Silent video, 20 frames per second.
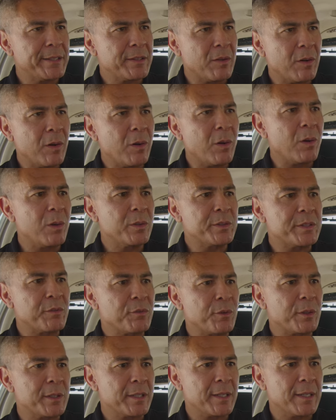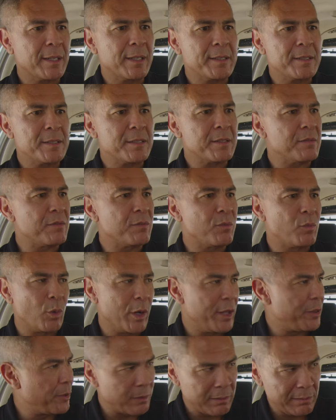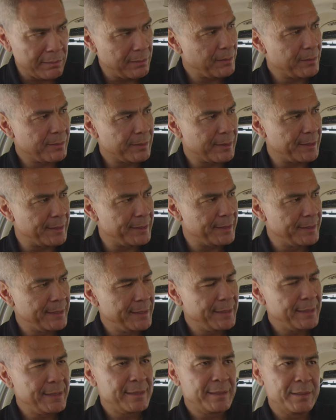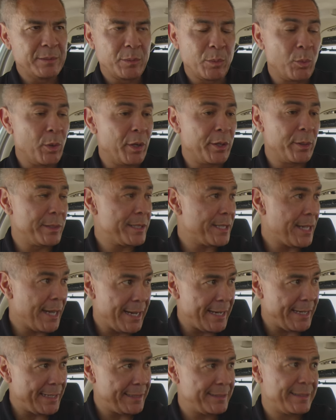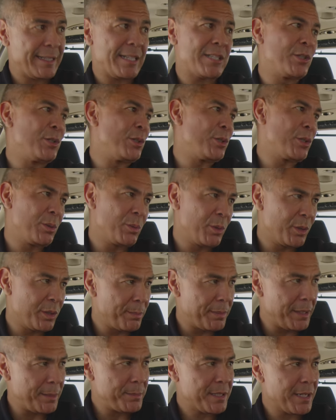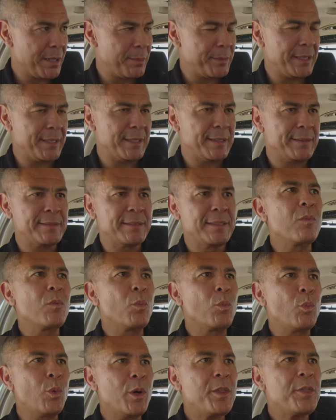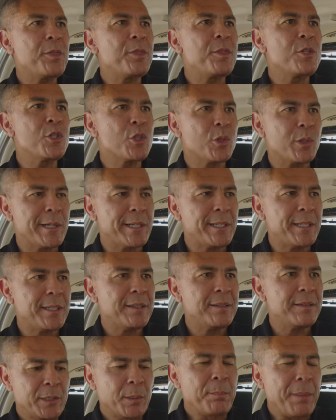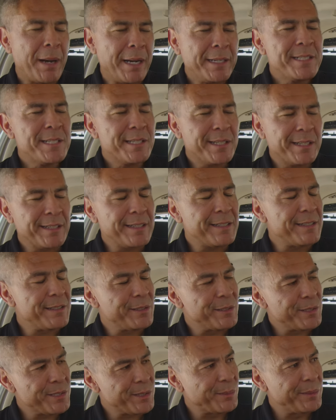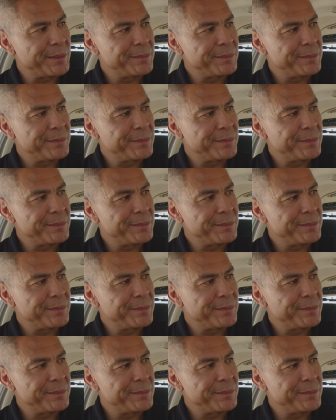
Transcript: in all different kinds of weather, right? whether it's hot, that's usually where the bumps come in. With the training, your body's going to get used to